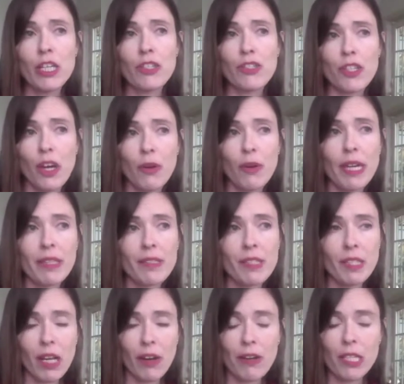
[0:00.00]
So in the
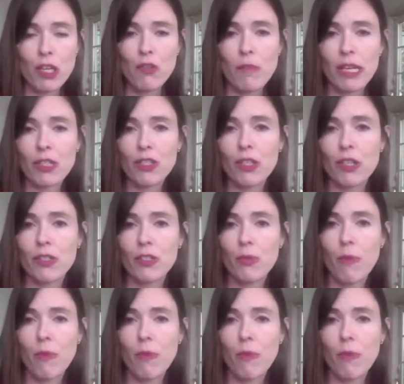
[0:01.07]
scenario that you mentioned,